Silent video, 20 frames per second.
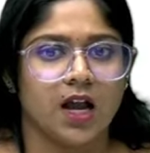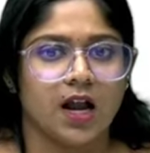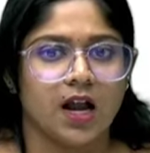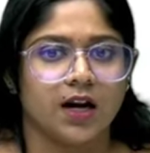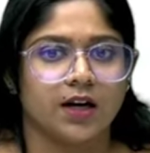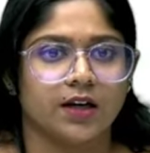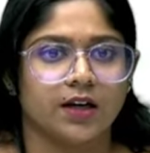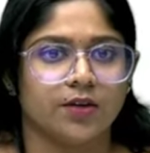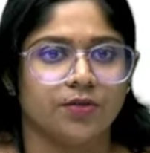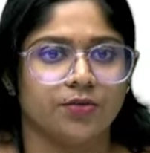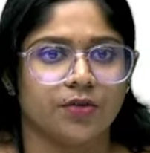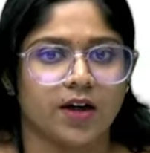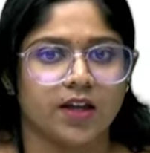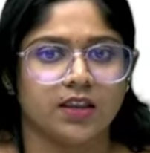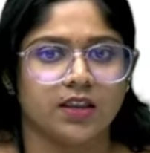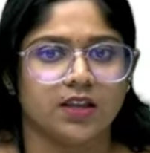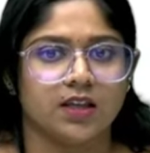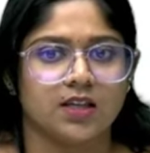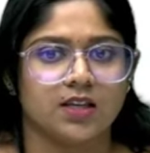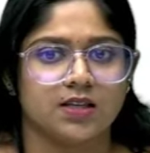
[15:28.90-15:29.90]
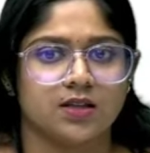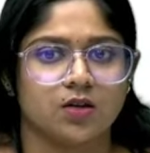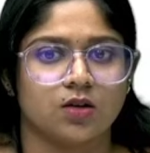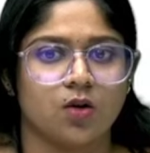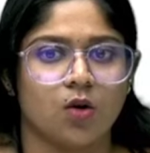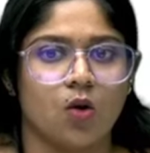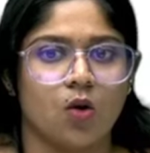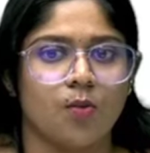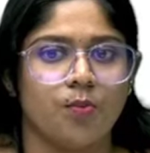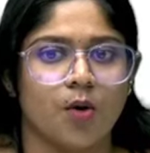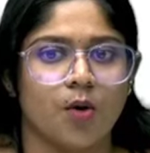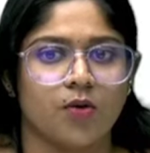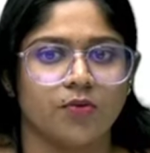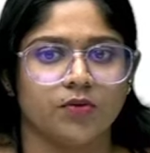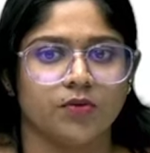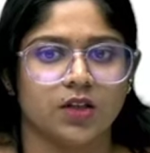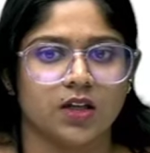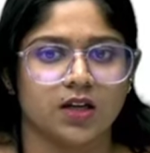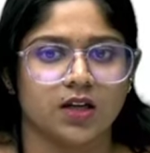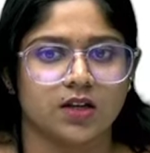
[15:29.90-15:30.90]
define the scope of
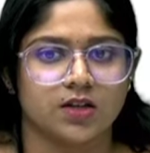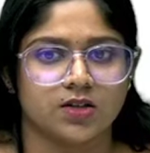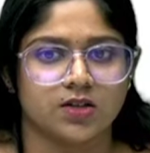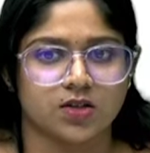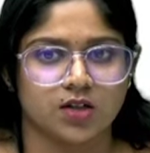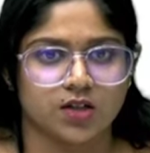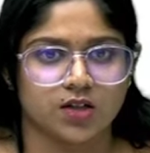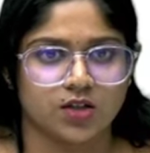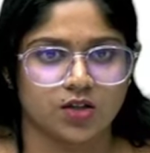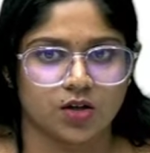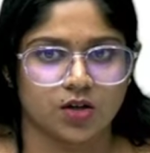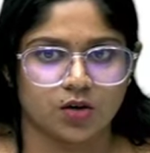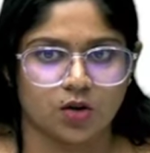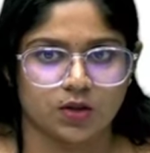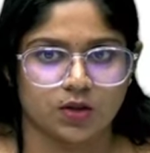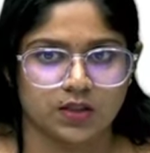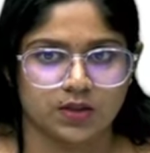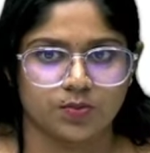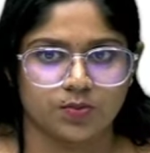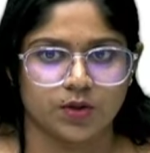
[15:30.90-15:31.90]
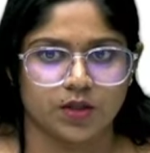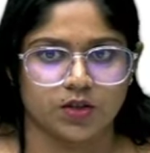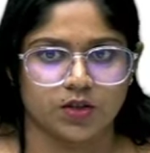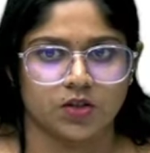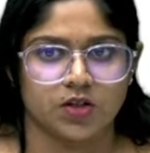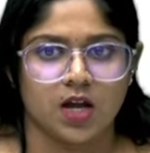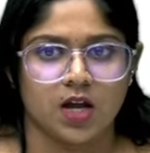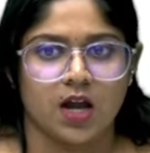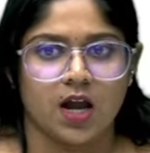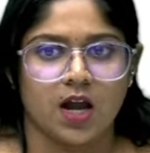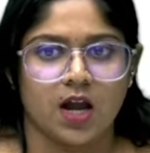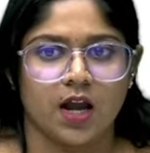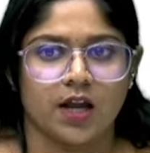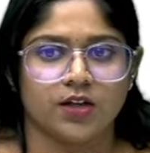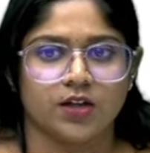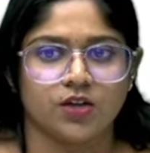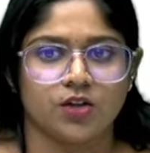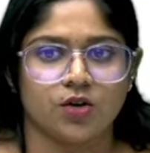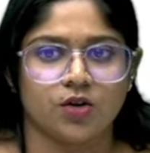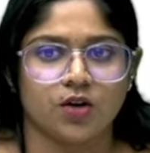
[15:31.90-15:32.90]
the restriction on speech,
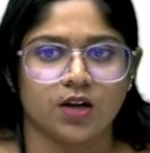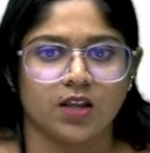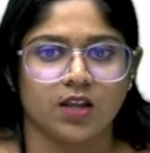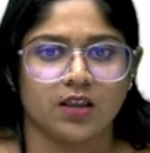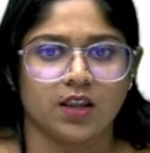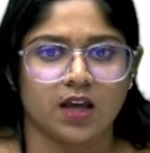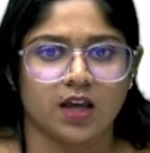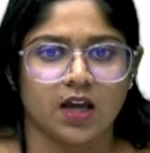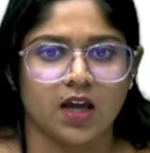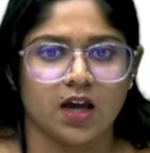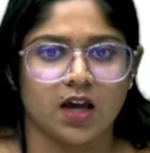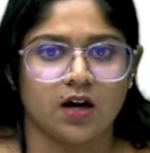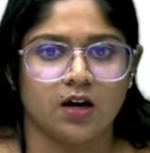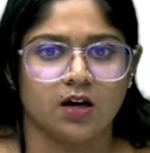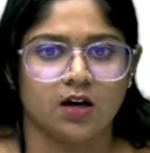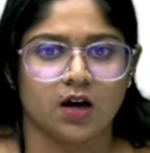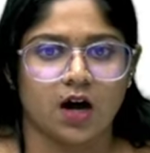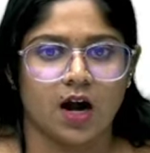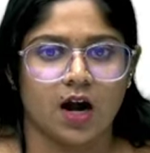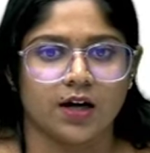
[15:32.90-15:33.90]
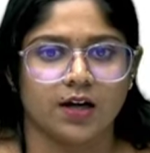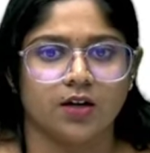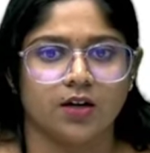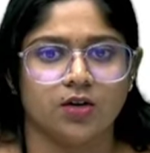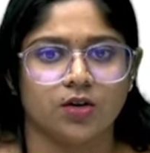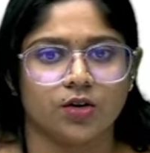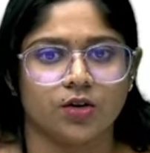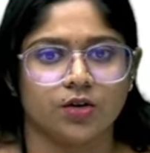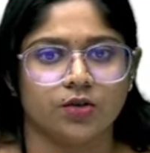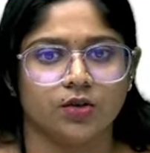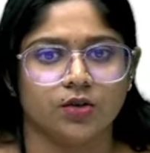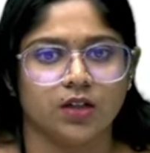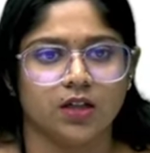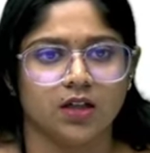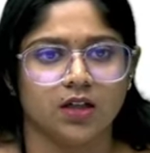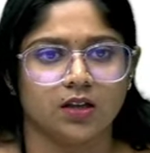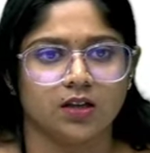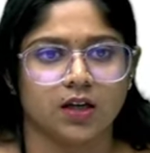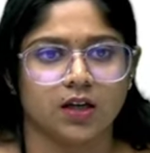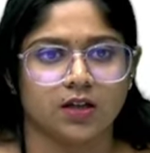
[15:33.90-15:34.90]
ensuring they adhere to
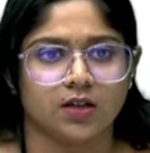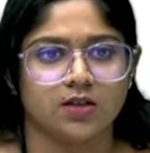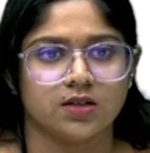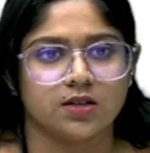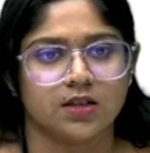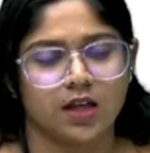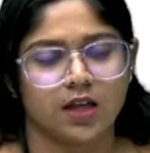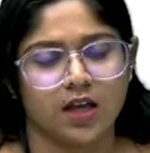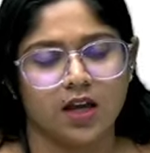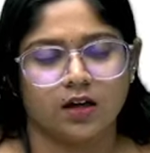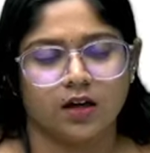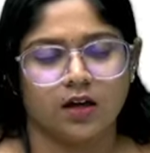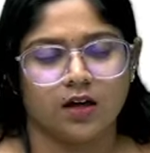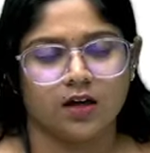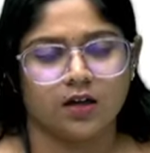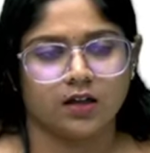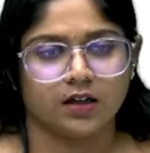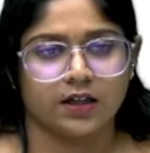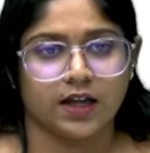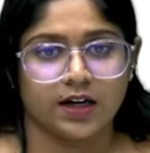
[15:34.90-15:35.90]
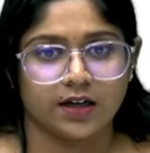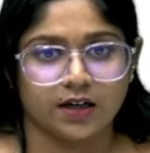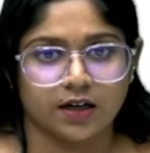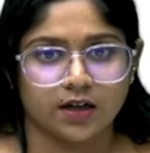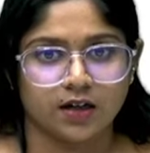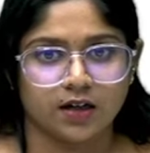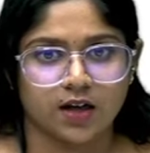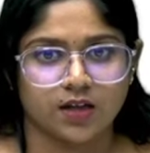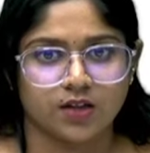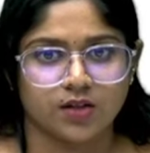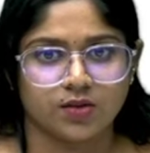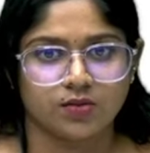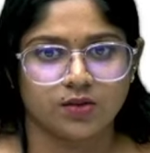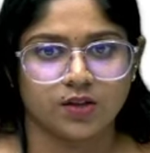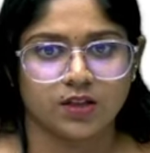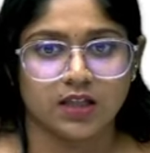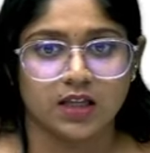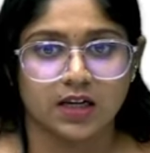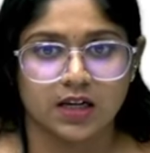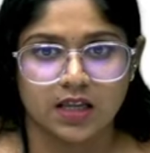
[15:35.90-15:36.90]
the, that is, they get in touch
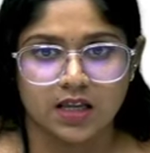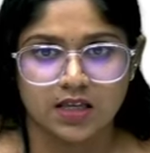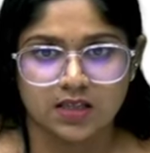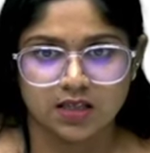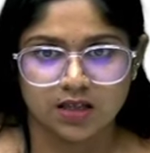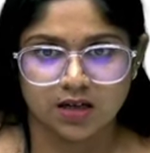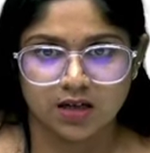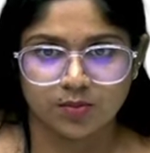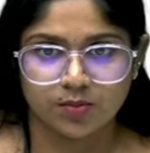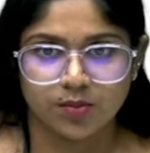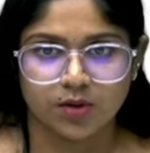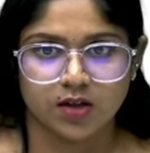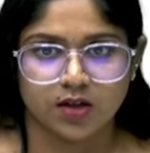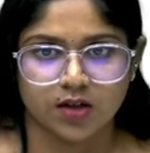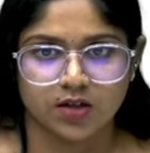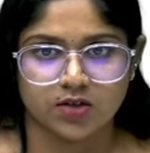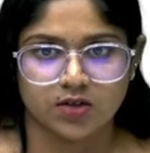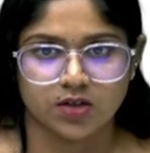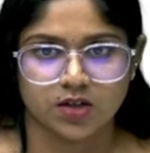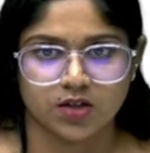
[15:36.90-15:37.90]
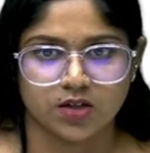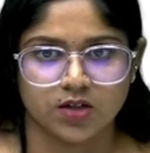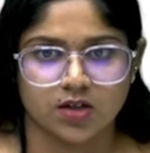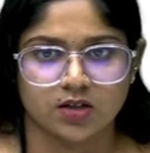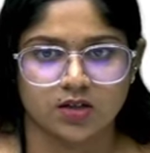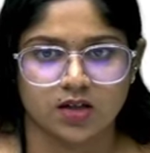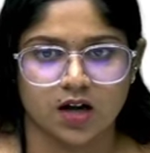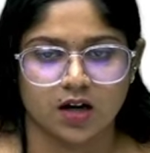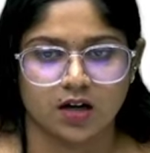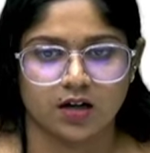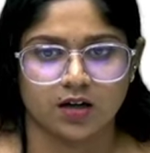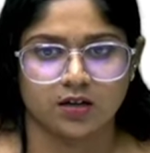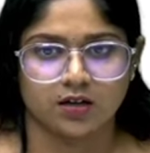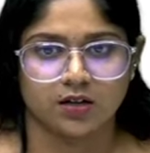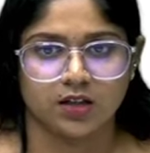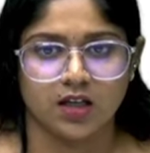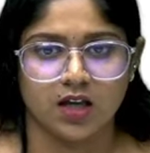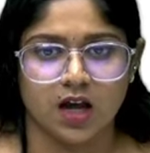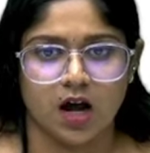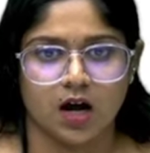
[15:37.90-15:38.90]
with the reasonable restrictions under
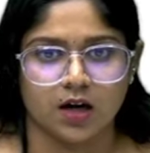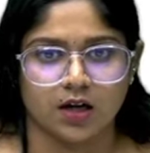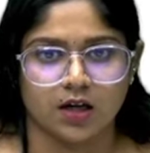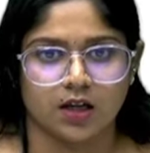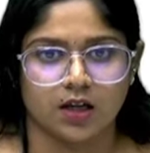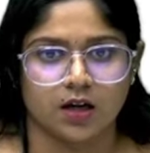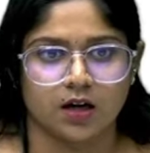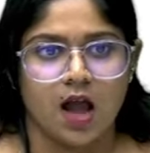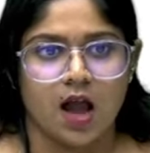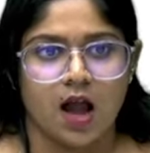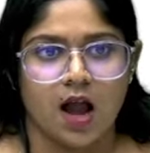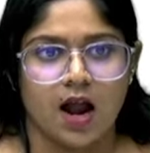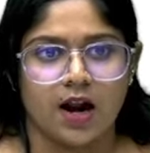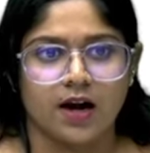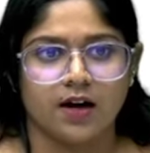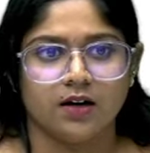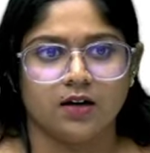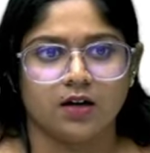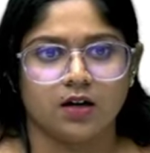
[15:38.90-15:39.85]
the article, and